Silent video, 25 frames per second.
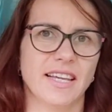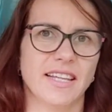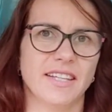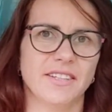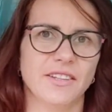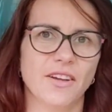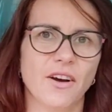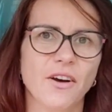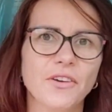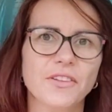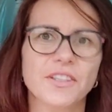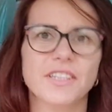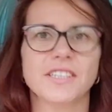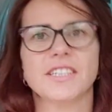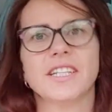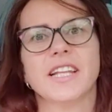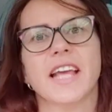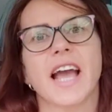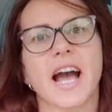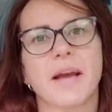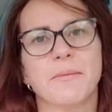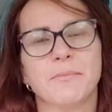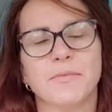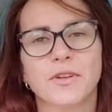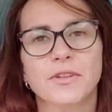And
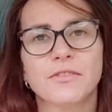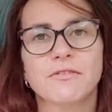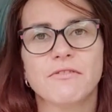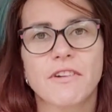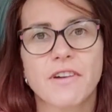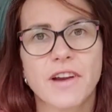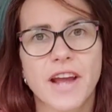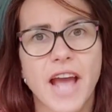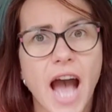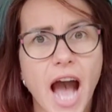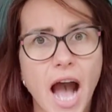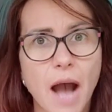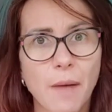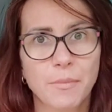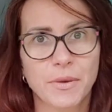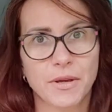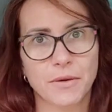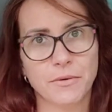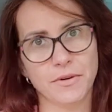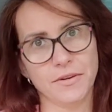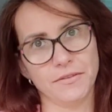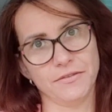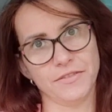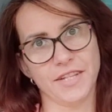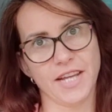honestly, I'm not very happy
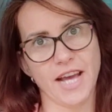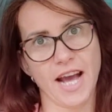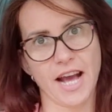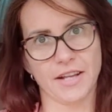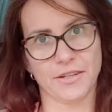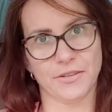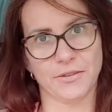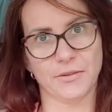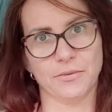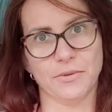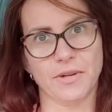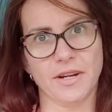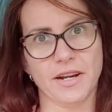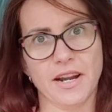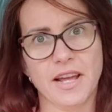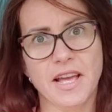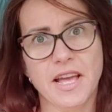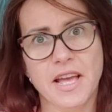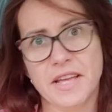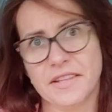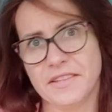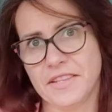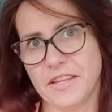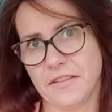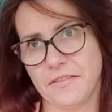with the answer.
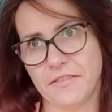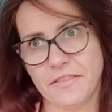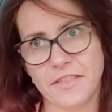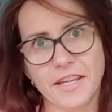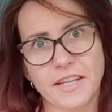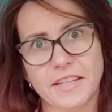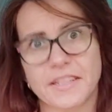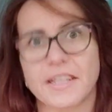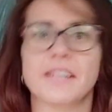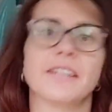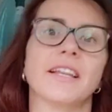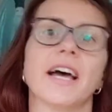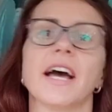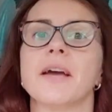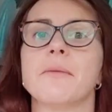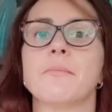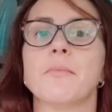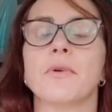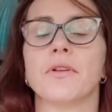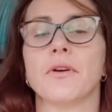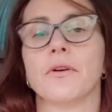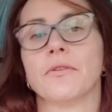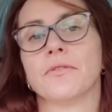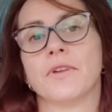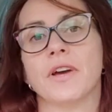They think that I'm
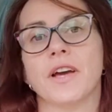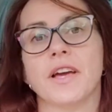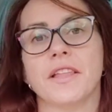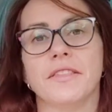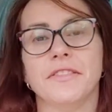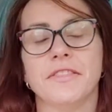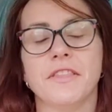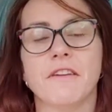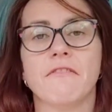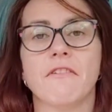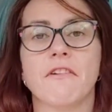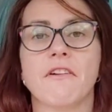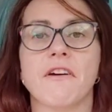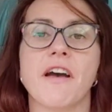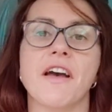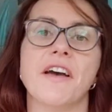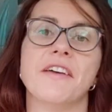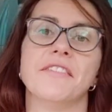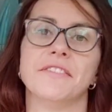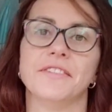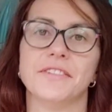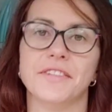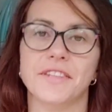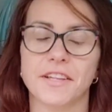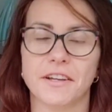on
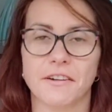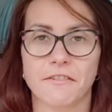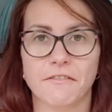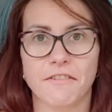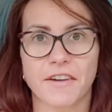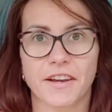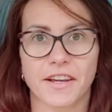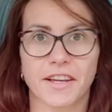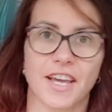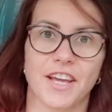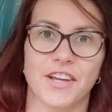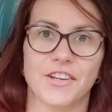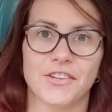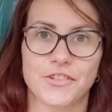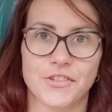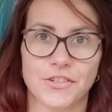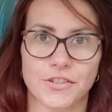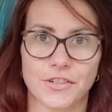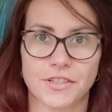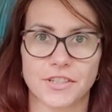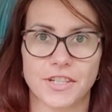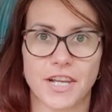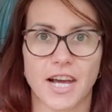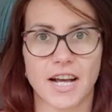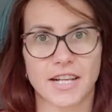never-ending
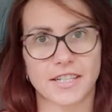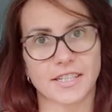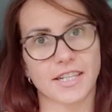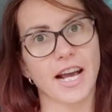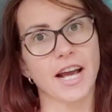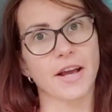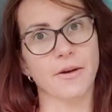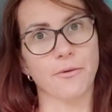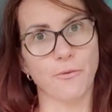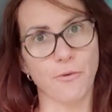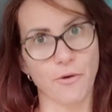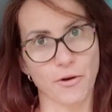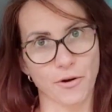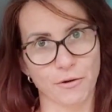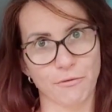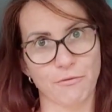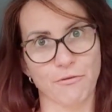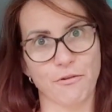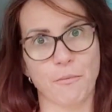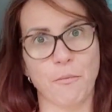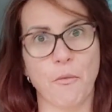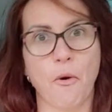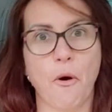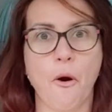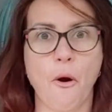vacations as I work
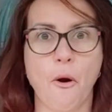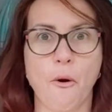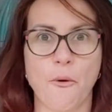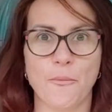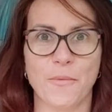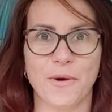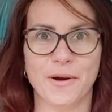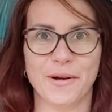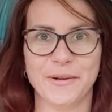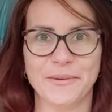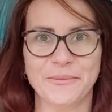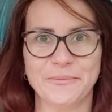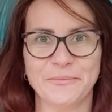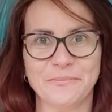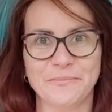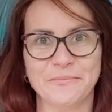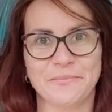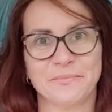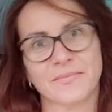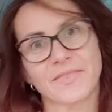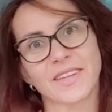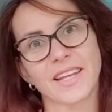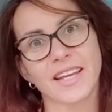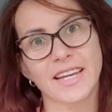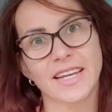from home.
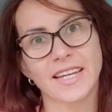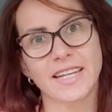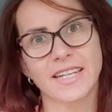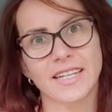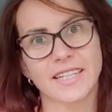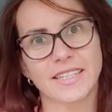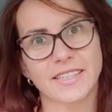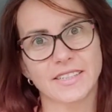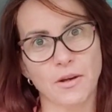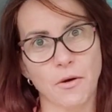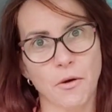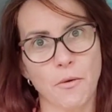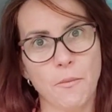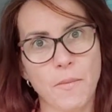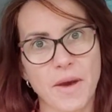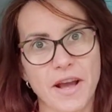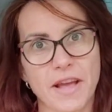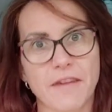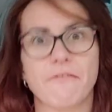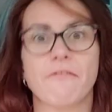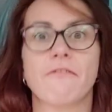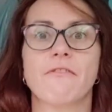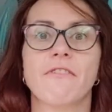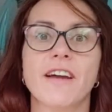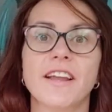So
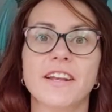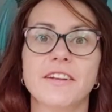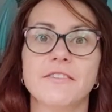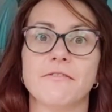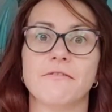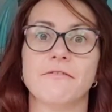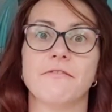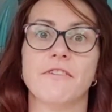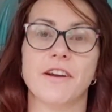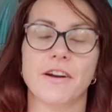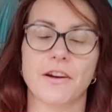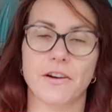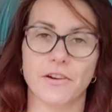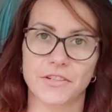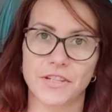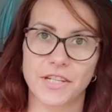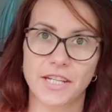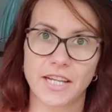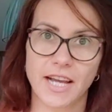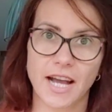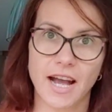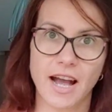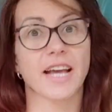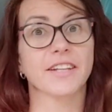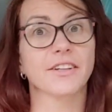my friend
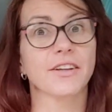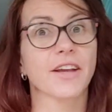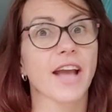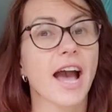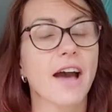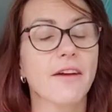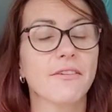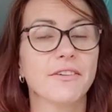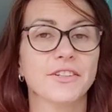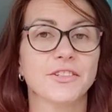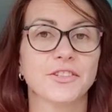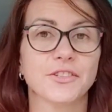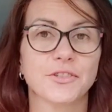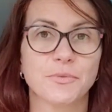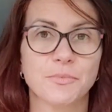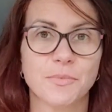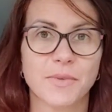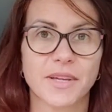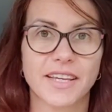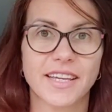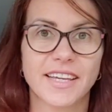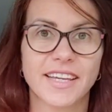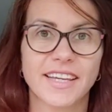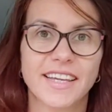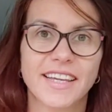Veronica encouraged
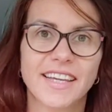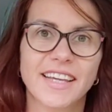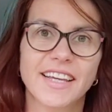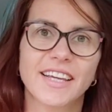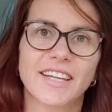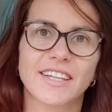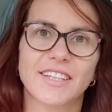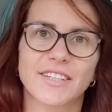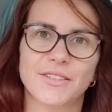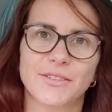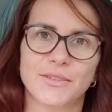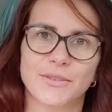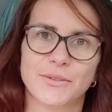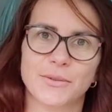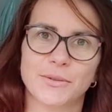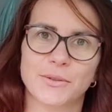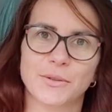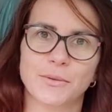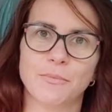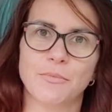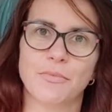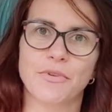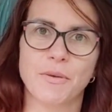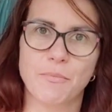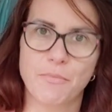me
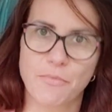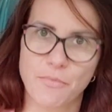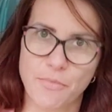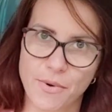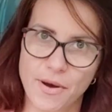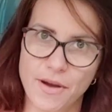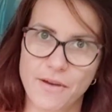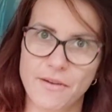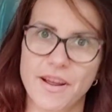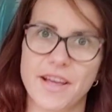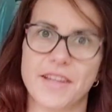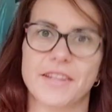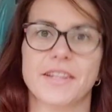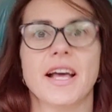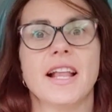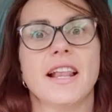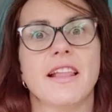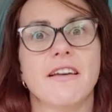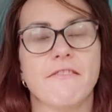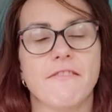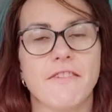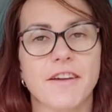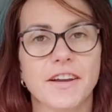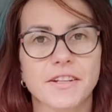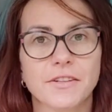to prepare an
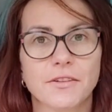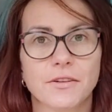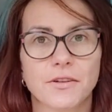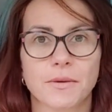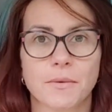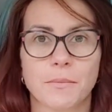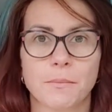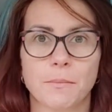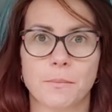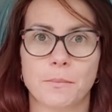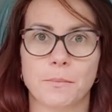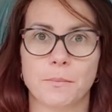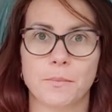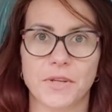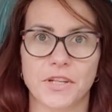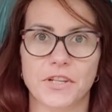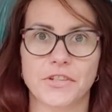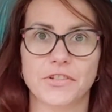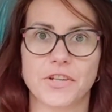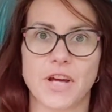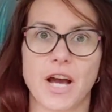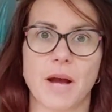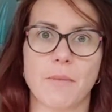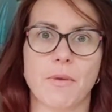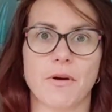elevator
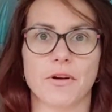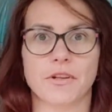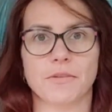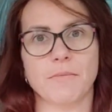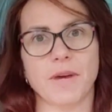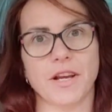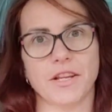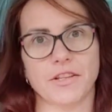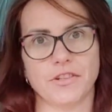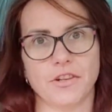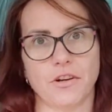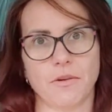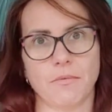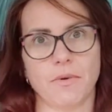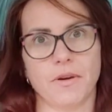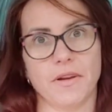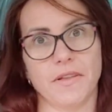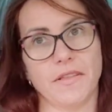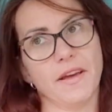pitch about my job.